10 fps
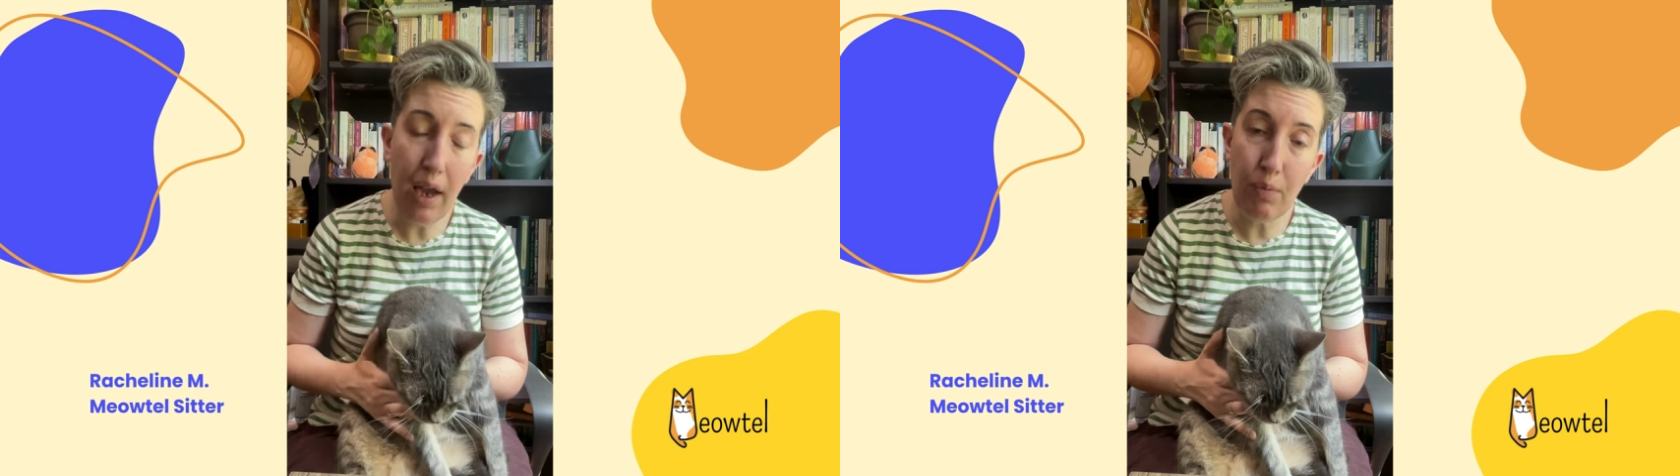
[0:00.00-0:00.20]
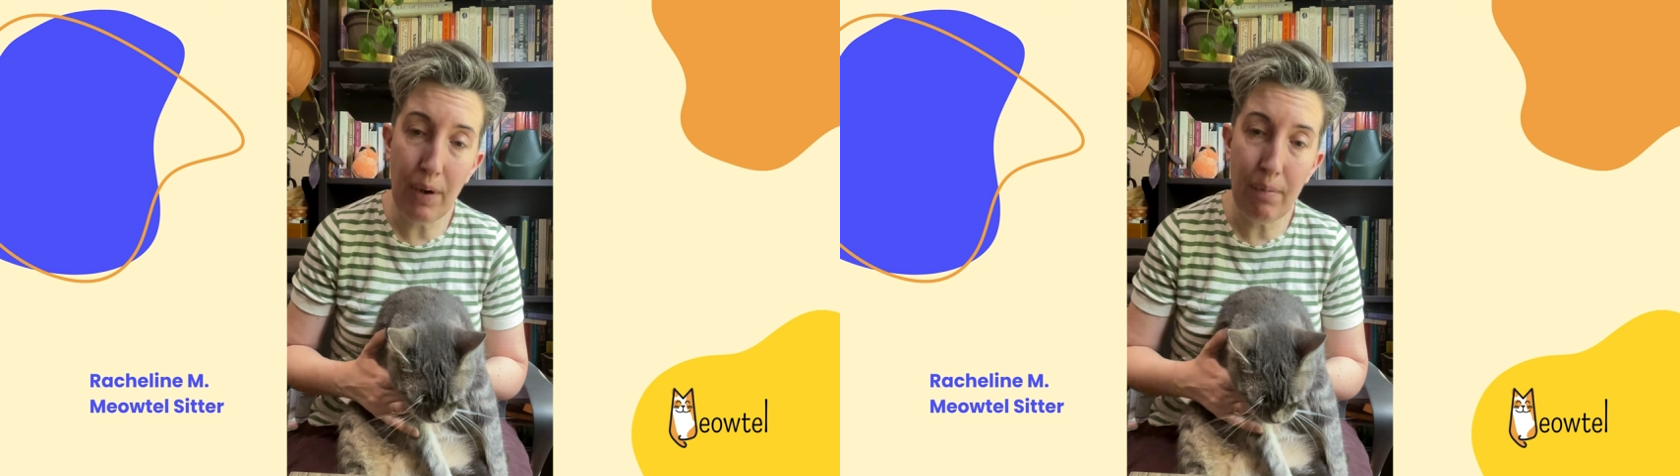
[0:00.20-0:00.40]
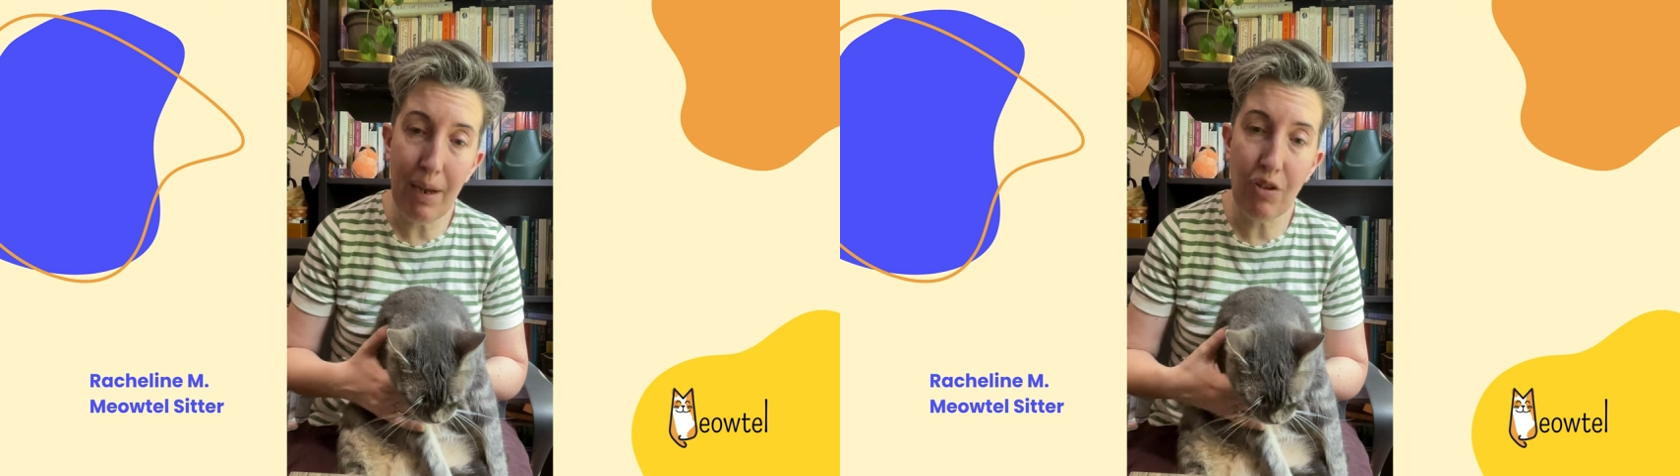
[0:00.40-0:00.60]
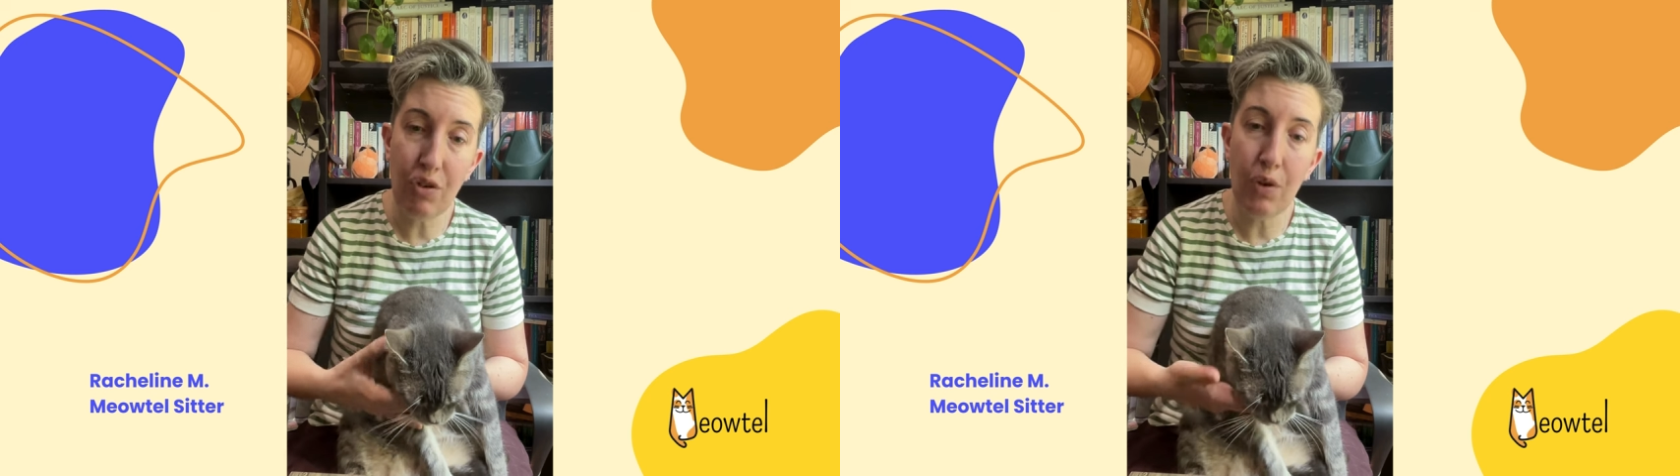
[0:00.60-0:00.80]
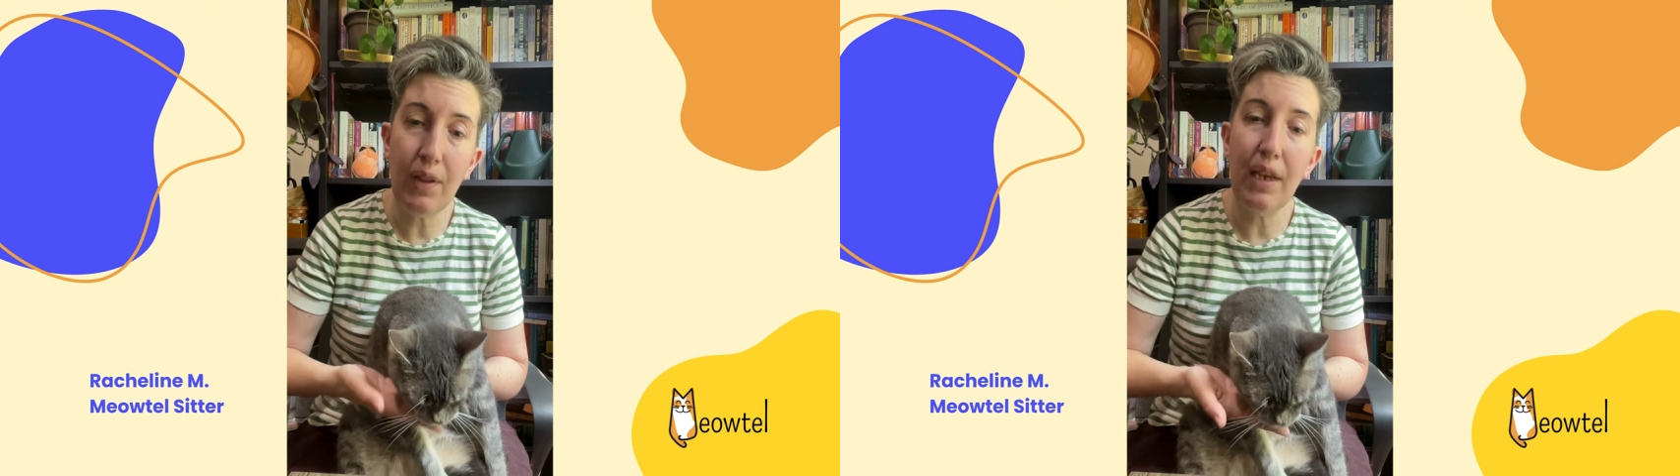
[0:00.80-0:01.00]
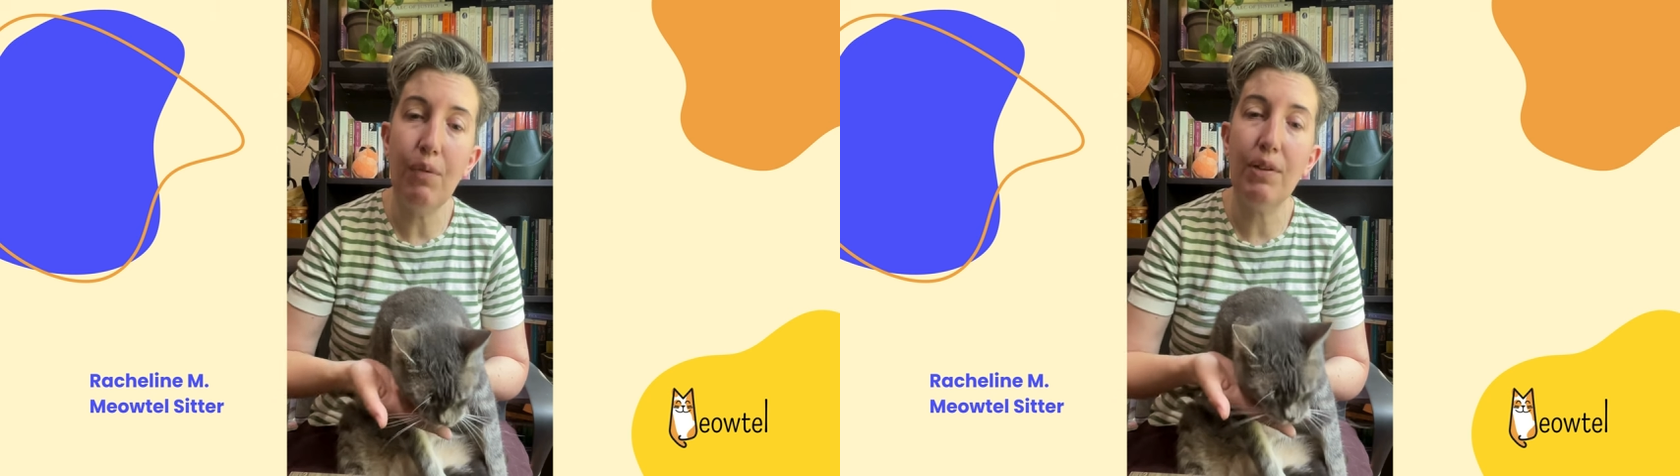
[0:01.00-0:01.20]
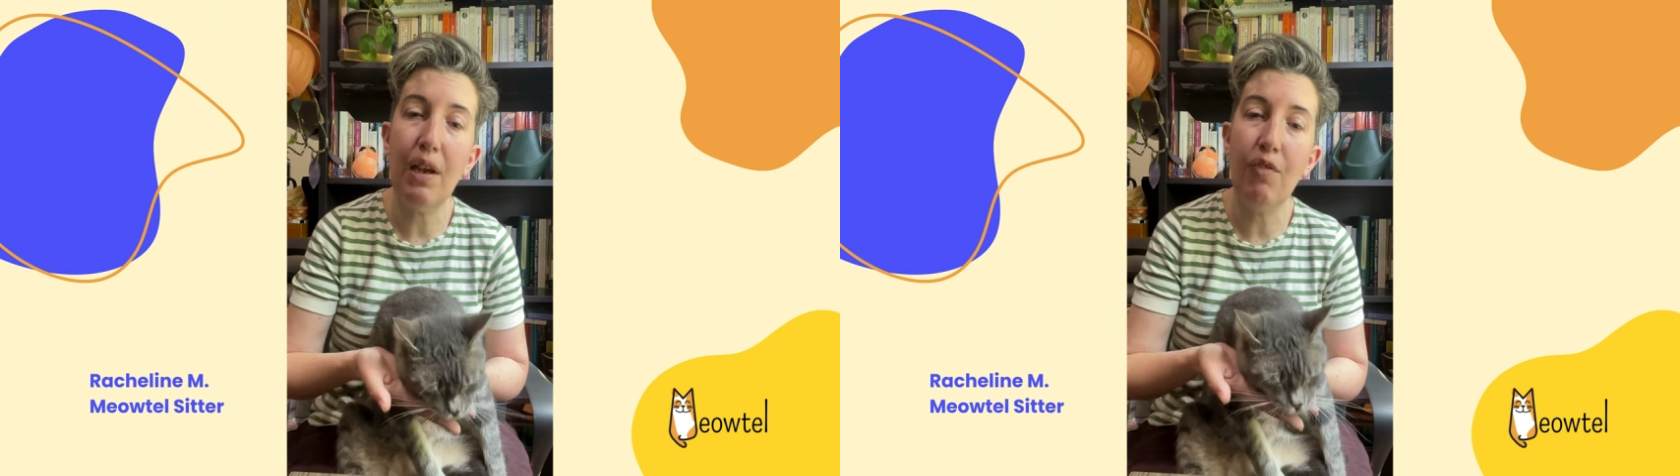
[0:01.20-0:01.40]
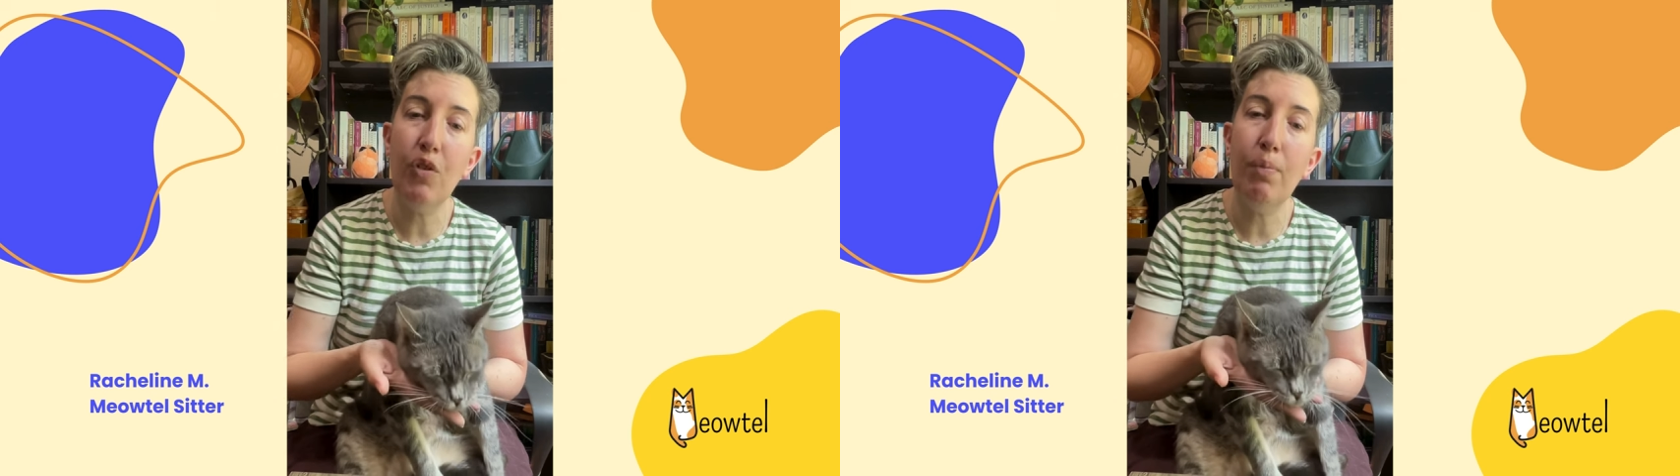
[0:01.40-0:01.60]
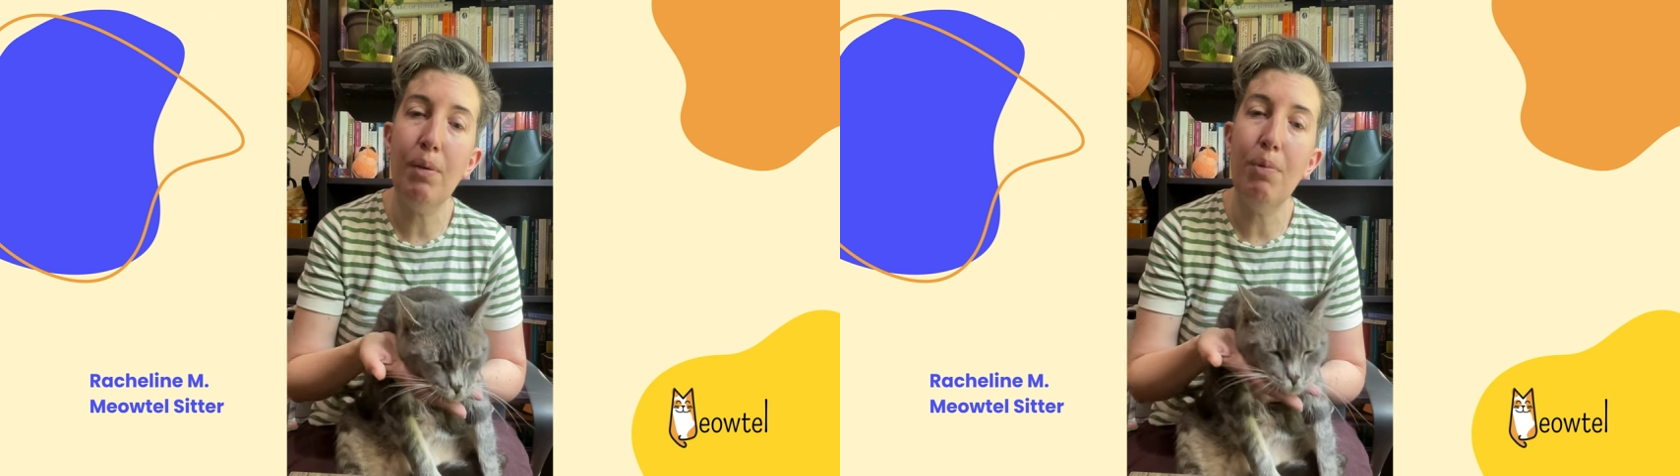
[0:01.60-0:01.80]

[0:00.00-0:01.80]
I'd want to make sure that he was comfortably